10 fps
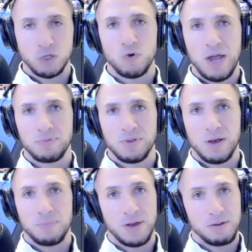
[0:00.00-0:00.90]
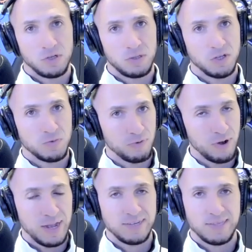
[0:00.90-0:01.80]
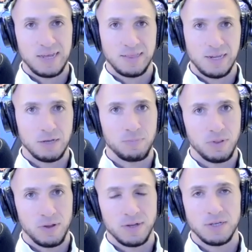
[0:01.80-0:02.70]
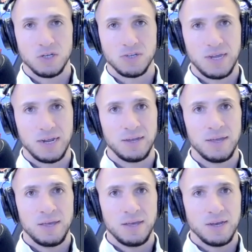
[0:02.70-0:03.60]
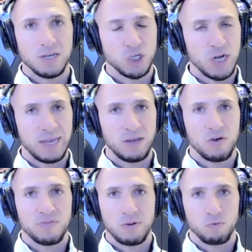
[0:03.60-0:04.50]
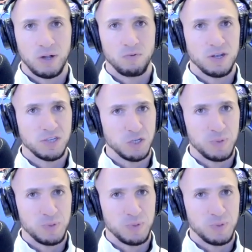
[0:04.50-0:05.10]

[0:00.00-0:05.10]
wrapped up, I was a little surprised that he did it, but look, he's just getting shaking off that ring rust. He's been